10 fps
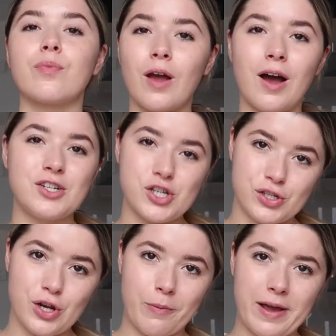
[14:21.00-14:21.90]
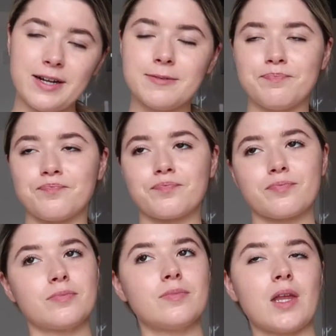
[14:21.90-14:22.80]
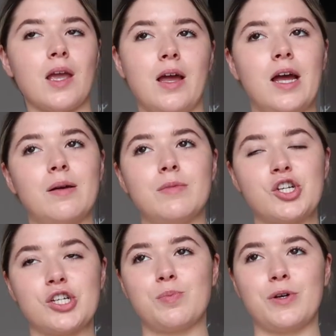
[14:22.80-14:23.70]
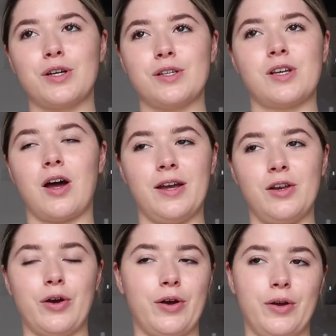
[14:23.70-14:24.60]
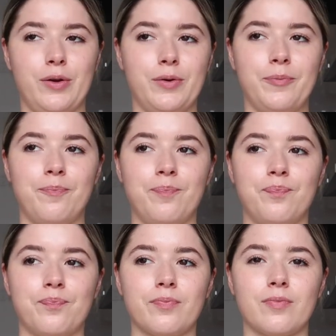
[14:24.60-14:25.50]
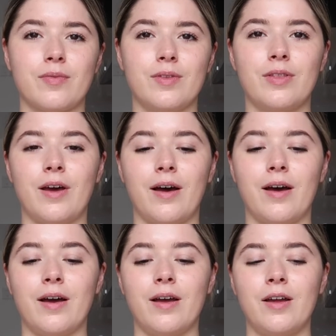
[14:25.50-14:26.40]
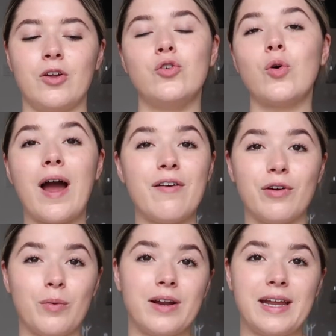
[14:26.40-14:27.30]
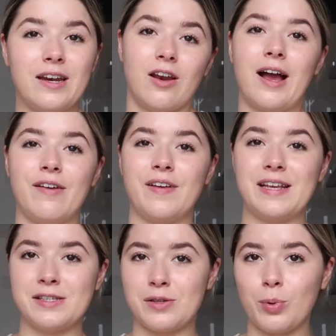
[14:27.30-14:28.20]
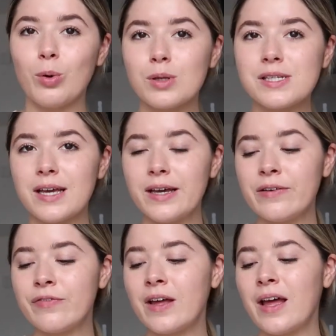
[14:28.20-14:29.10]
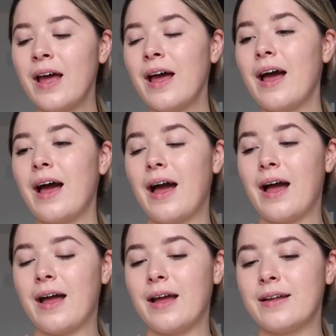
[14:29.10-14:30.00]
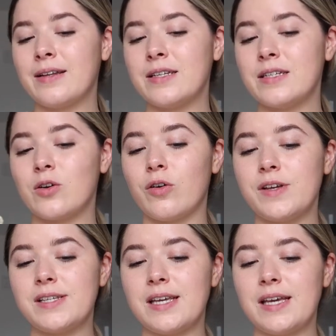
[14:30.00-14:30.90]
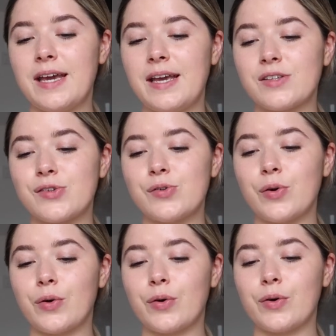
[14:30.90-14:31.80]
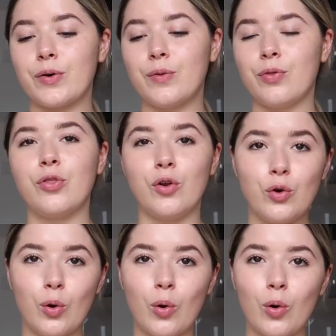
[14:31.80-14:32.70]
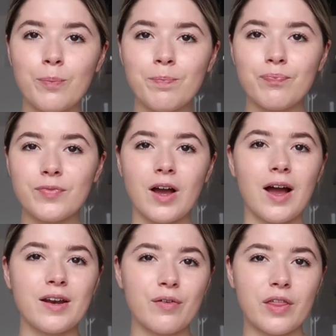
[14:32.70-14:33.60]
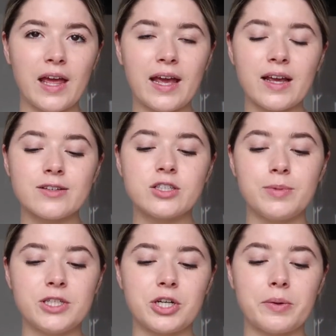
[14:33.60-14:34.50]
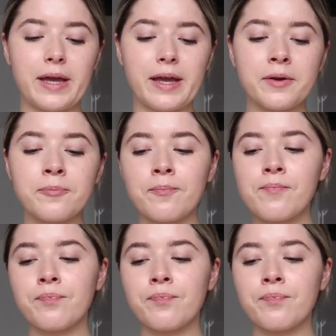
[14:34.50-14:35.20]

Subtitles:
I just know it, just because I know that not everyone in life is supportive, and obviously it's not the norm kind of thing to be doing.